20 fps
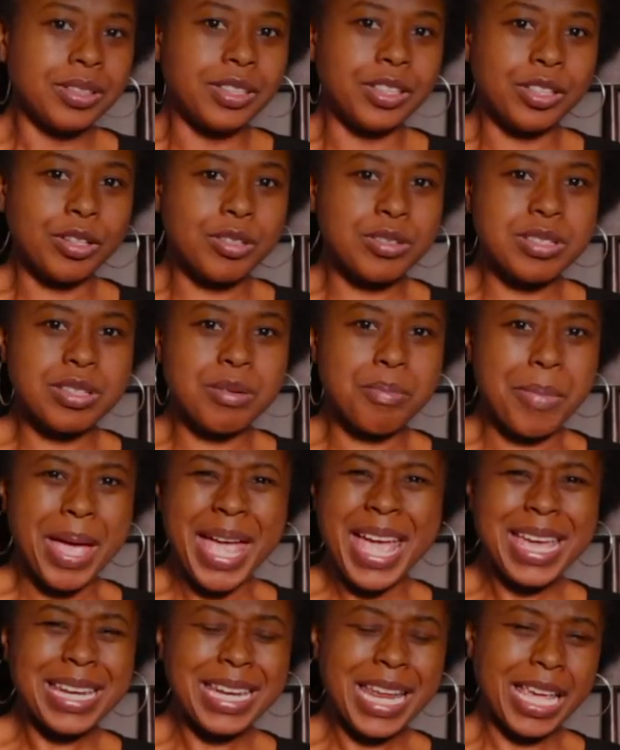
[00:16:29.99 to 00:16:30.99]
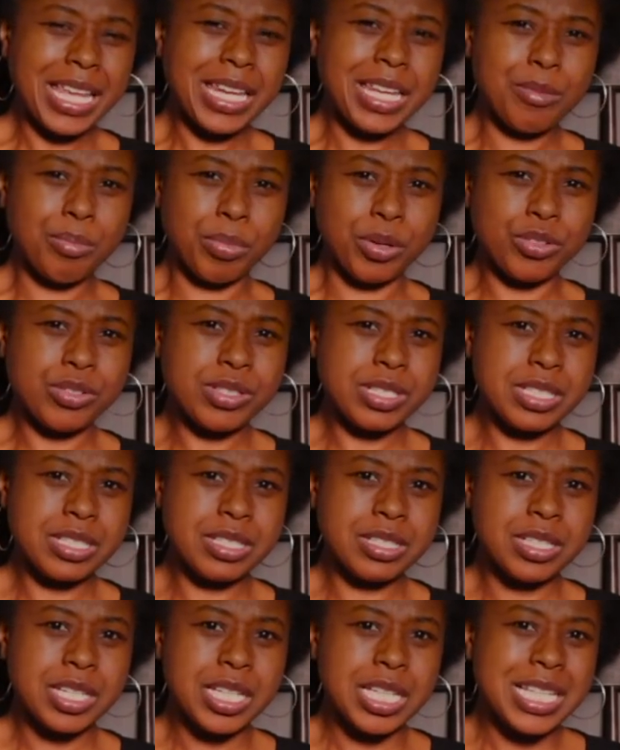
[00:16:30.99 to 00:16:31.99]
You know, some man-hating
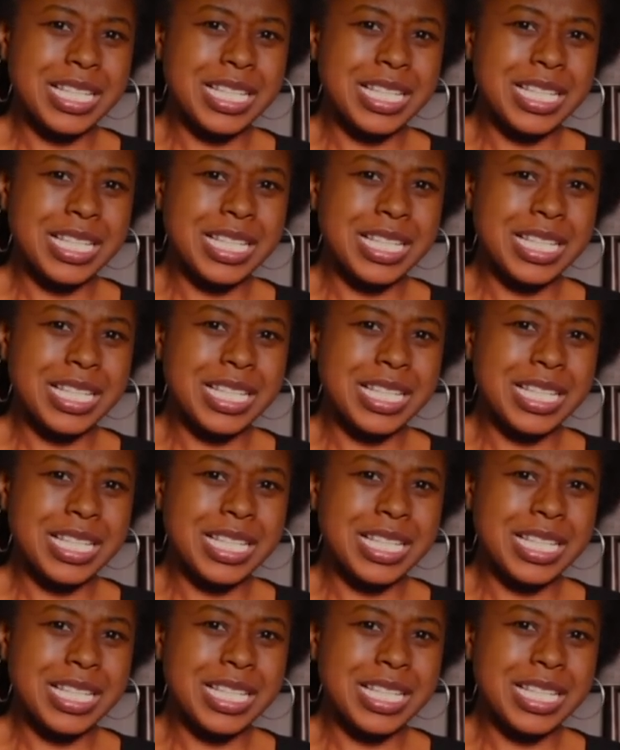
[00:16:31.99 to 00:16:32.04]
person